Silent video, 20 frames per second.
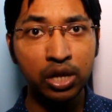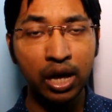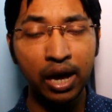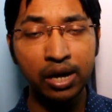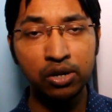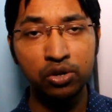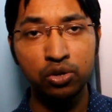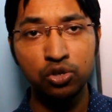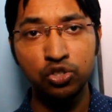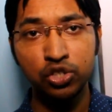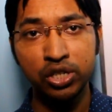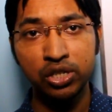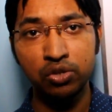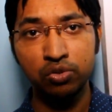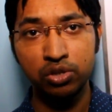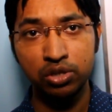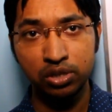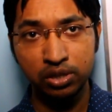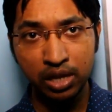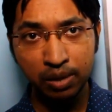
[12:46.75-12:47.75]
androgen
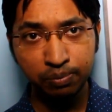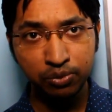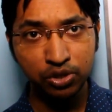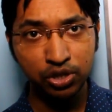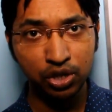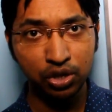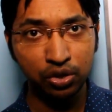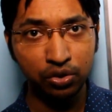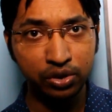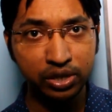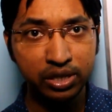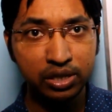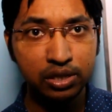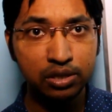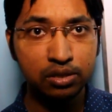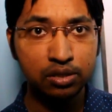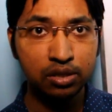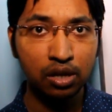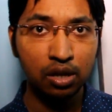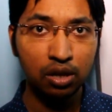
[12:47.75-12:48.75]
receptor
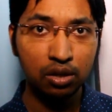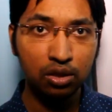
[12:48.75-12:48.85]
is